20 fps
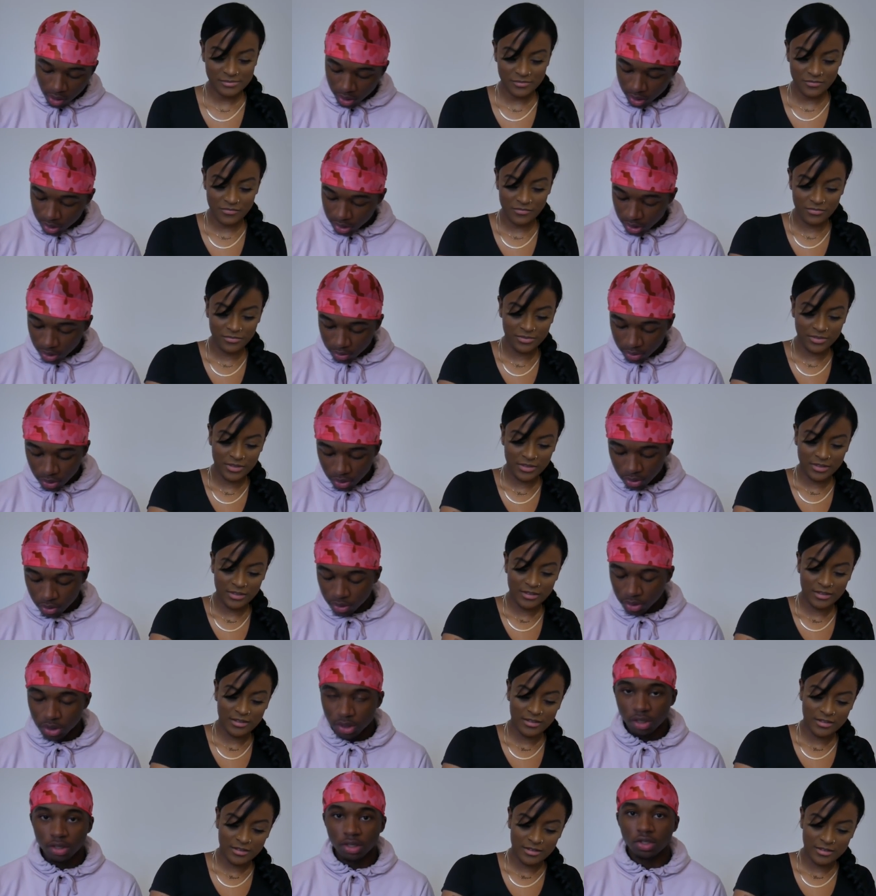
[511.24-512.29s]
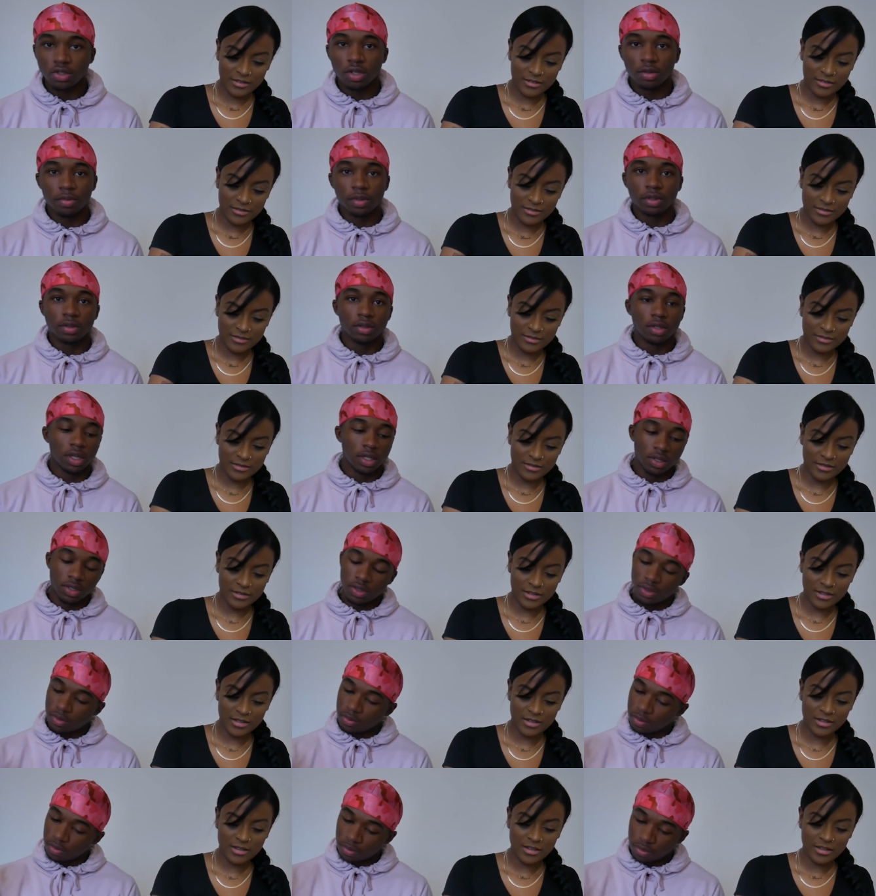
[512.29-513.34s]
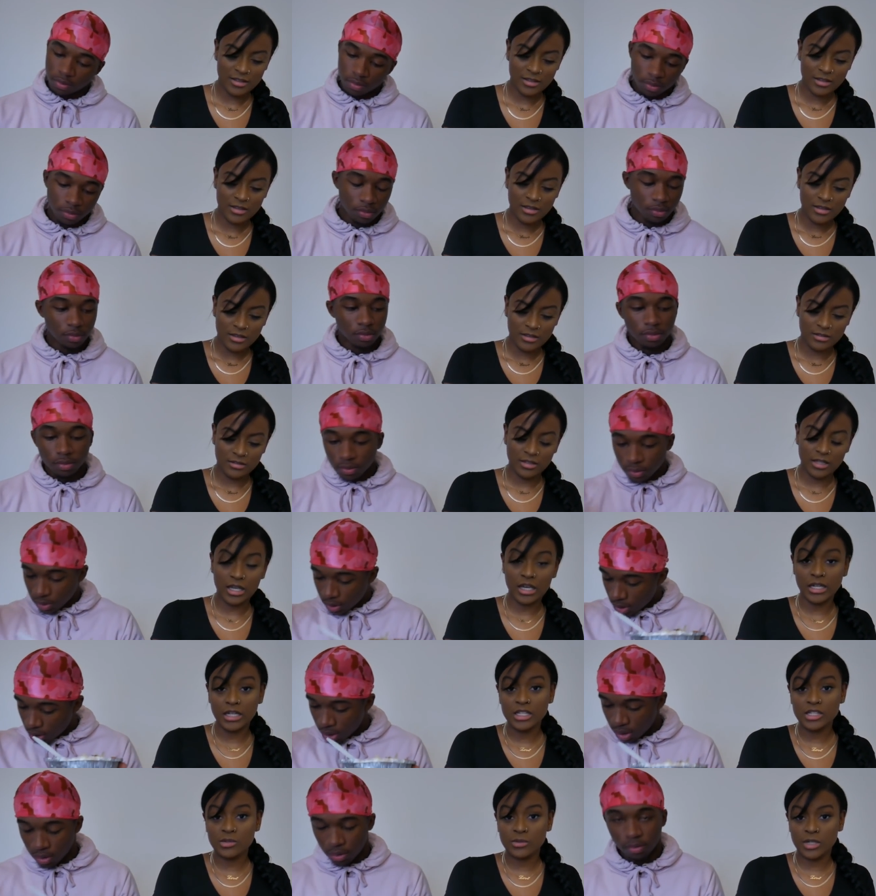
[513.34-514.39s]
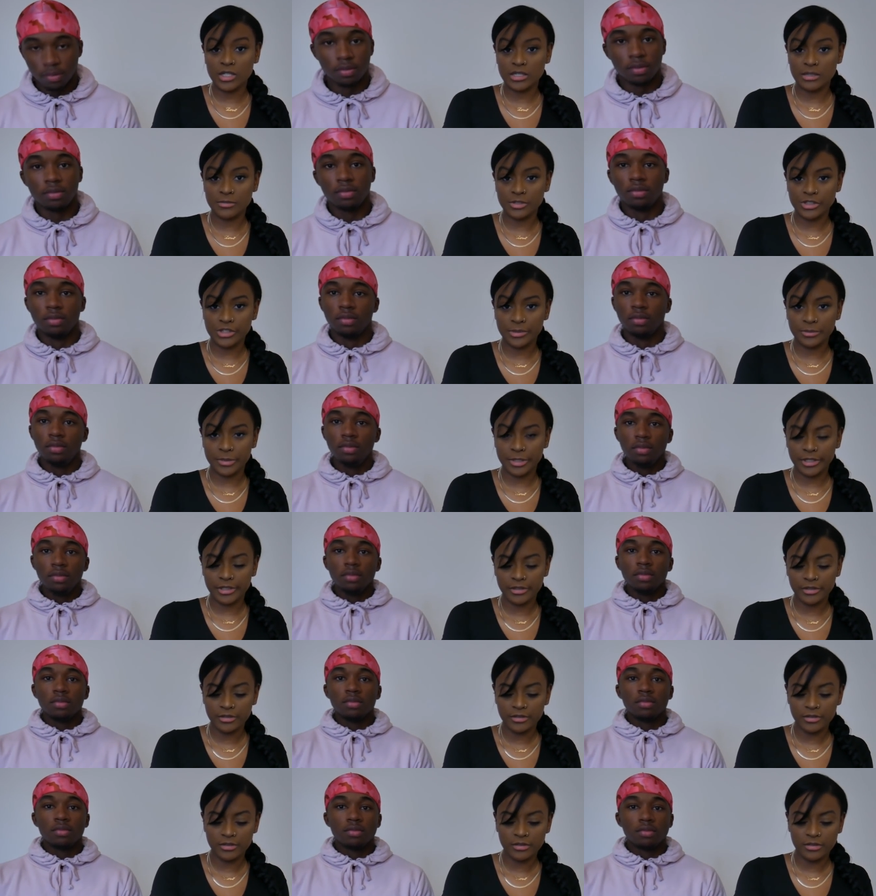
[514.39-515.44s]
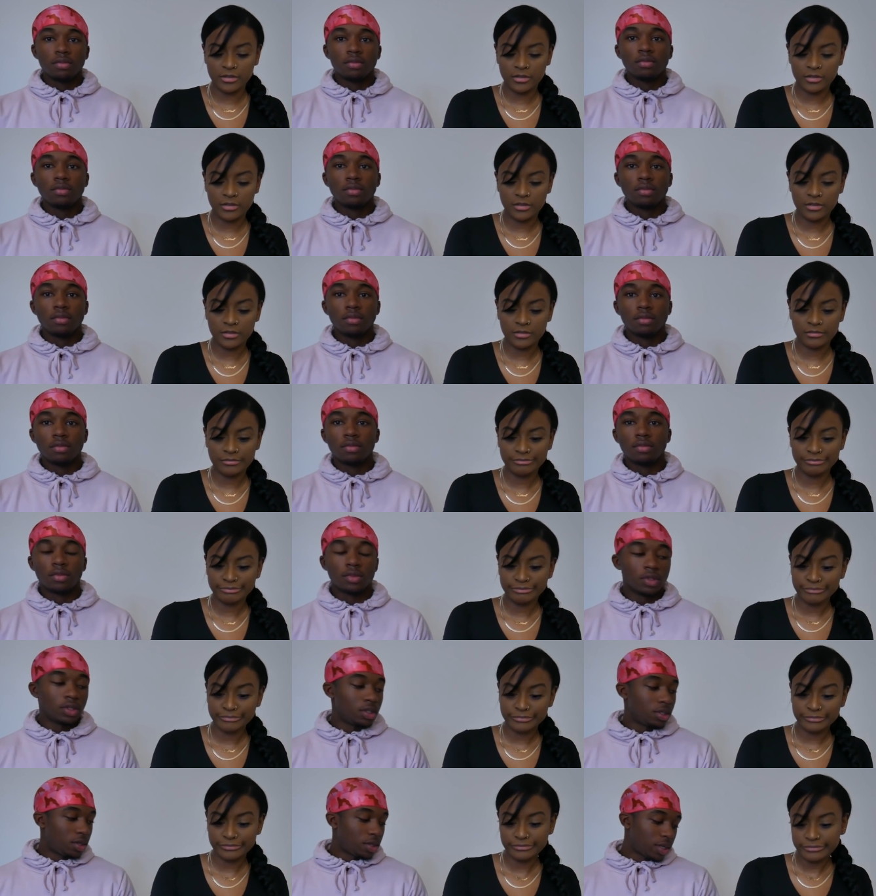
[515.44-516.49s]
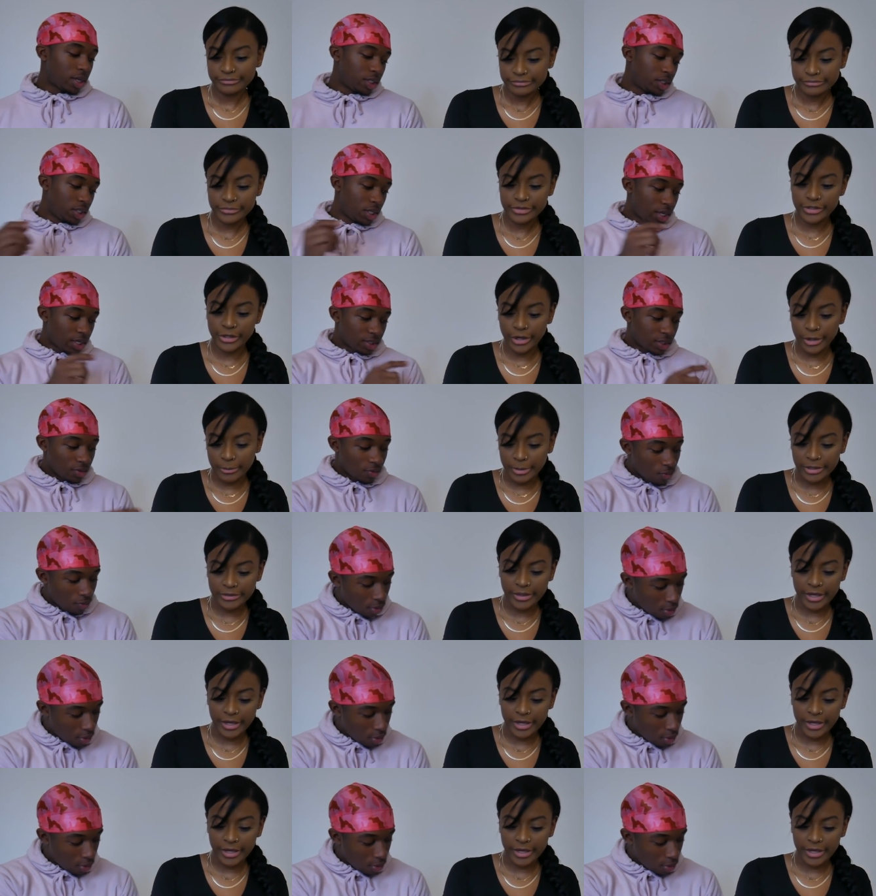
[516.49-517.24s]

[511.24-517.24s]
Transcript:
Speaker 1: all I tell them to do is start stripping because...
Speaker 2: Yeah, and he swears I'm a stripper.
Speaker 1: Okay, she
Speaker 2: Something has a